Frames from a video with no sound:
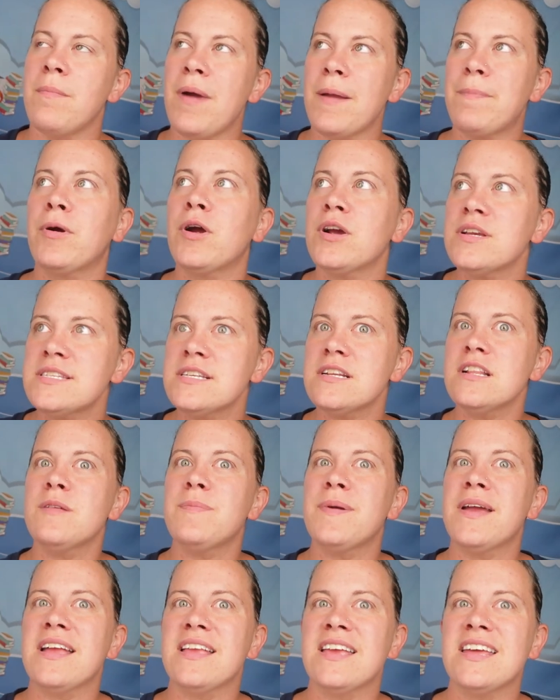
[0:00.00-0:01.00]
My personal
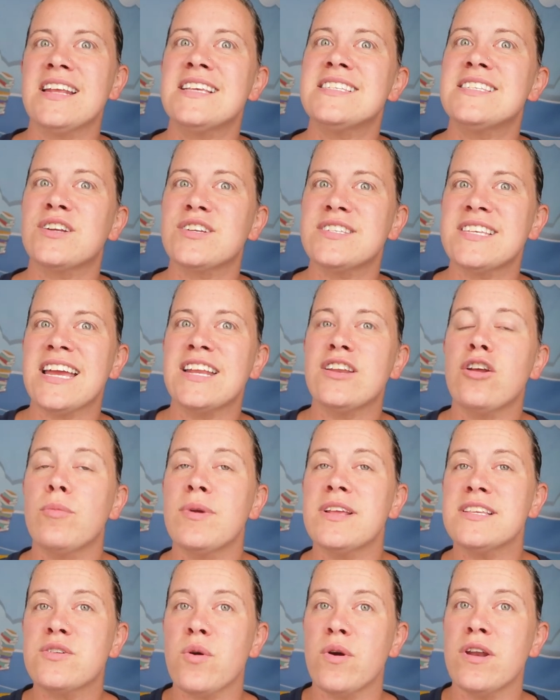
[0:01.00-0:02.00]
opinion is they're saying
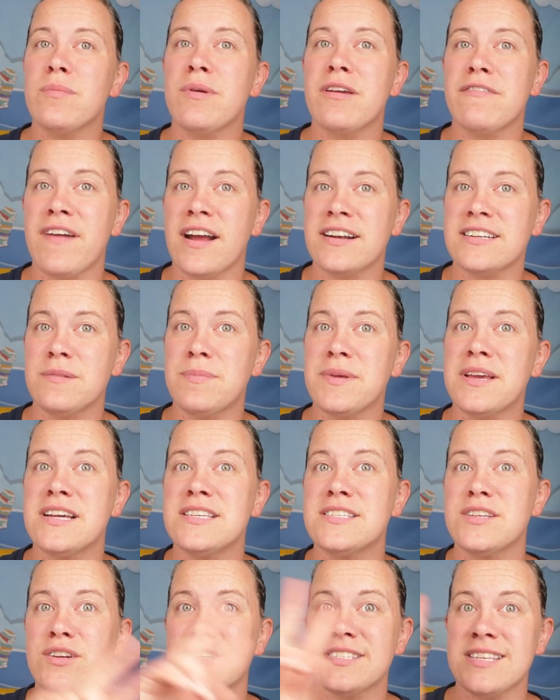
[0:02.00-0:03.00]
nobody's going to be affected
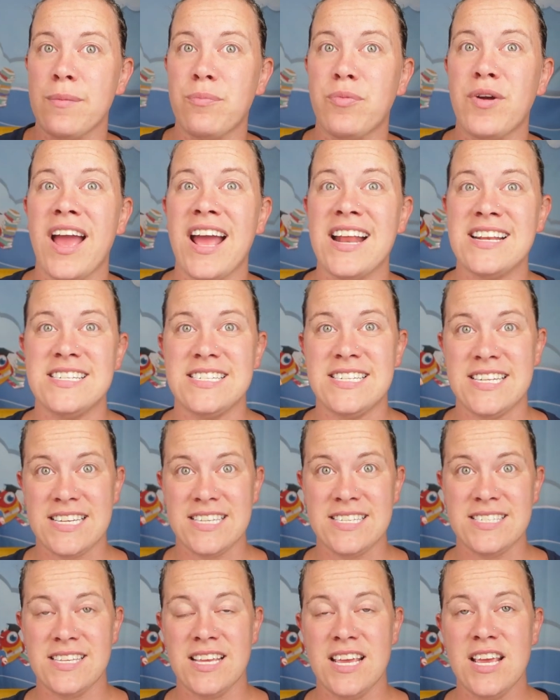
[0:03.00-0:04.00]
because they're separate
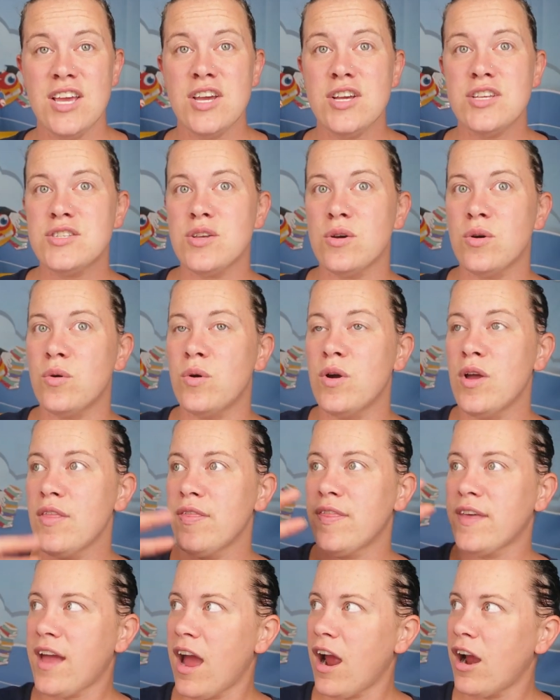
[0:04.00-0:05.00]
entities. So
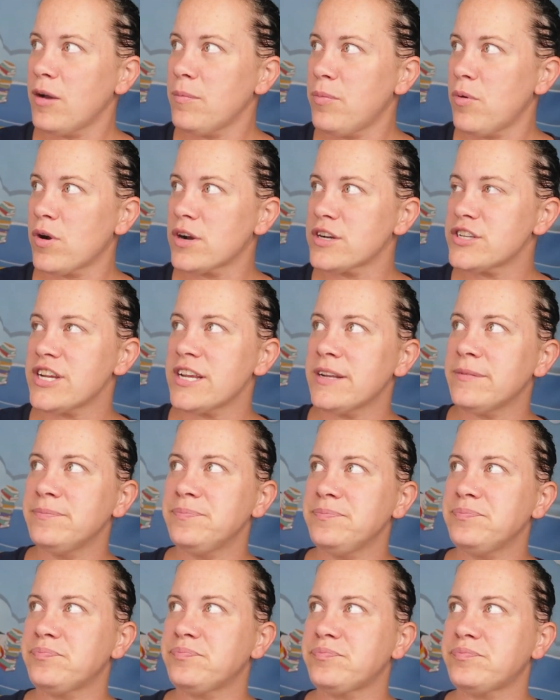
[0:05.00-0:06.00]
the card
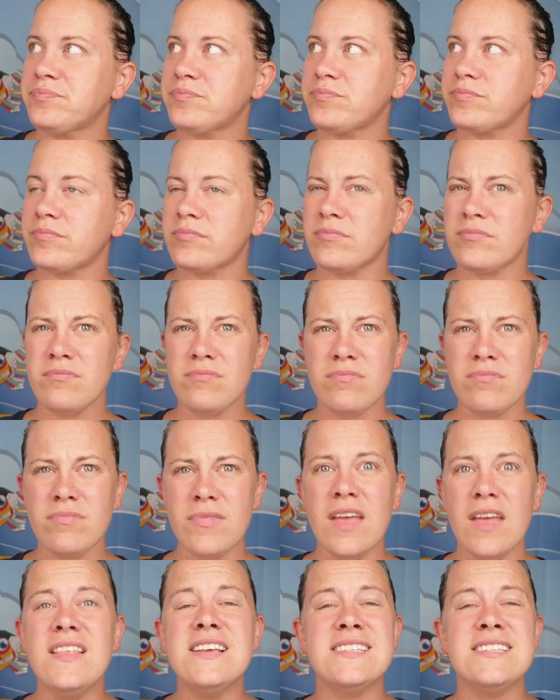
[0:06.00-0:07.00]
portion,
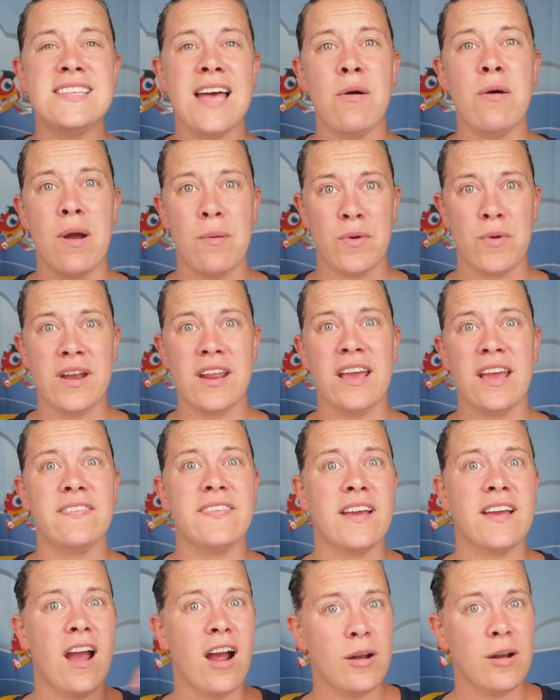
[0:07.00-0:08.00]
this is how I'm reading
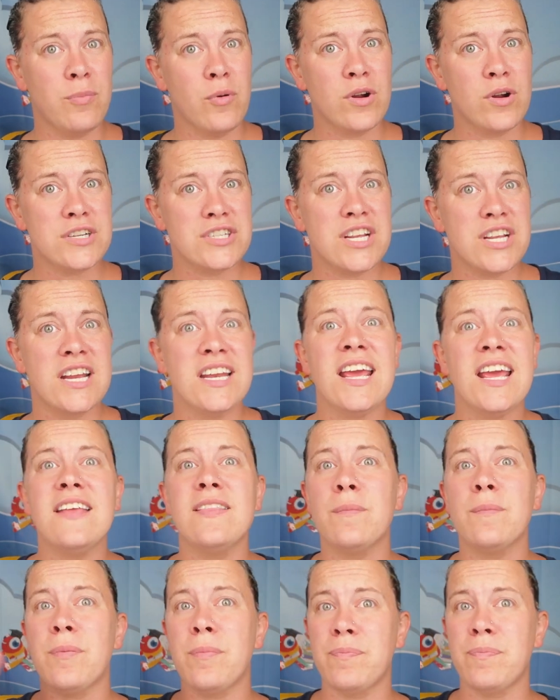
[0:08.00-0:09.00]
it. The card portion
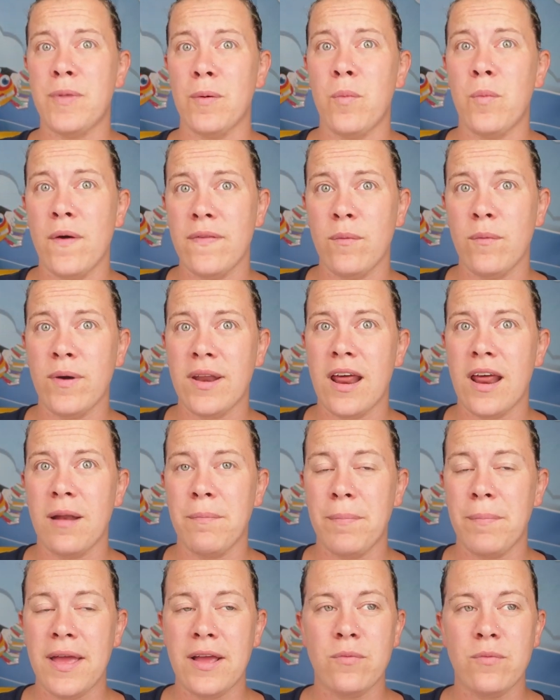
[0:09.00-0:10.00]
and the one that went out
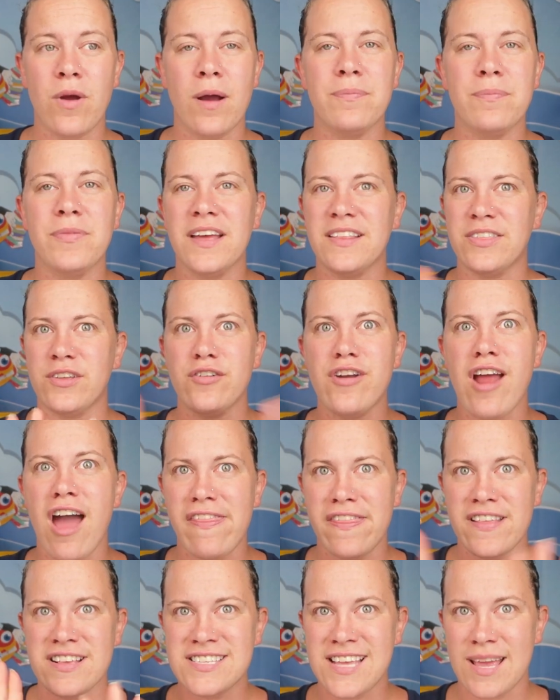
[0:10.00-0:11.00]
of bankrupt, like they're
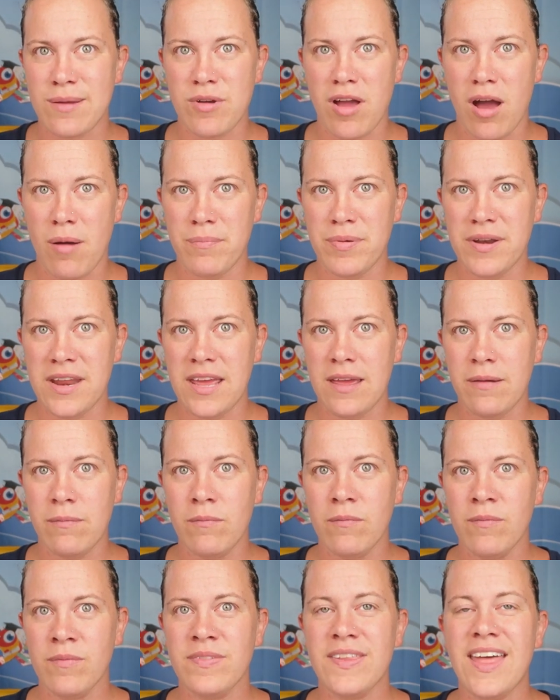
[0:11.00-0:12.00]
not the same company.
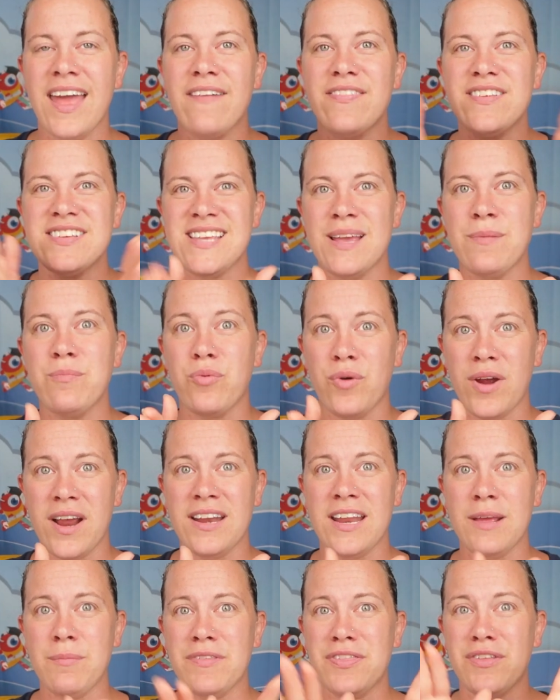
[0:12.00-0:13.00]
They have the same
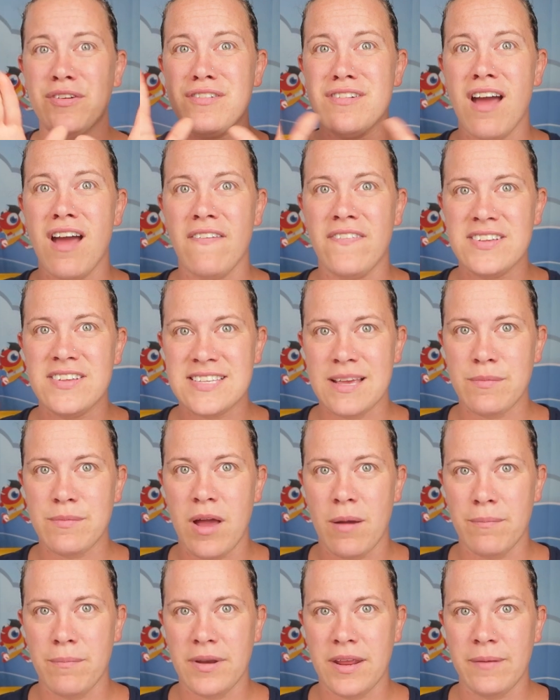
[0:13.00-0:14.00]
branding, but they're not the same
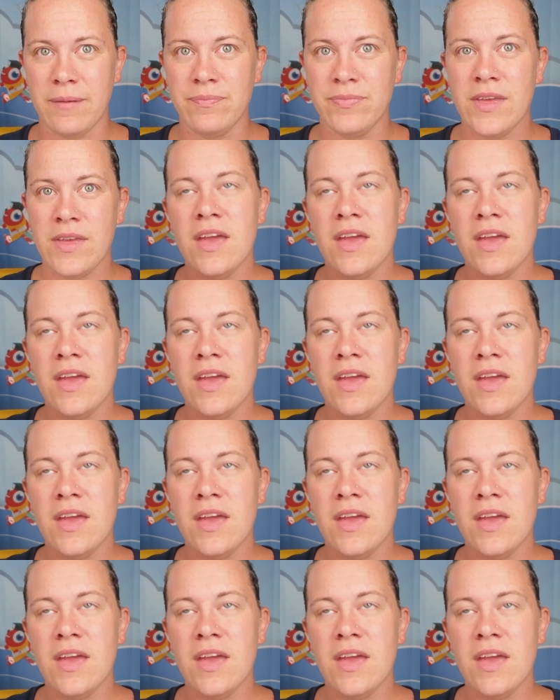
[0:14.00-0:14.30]
company.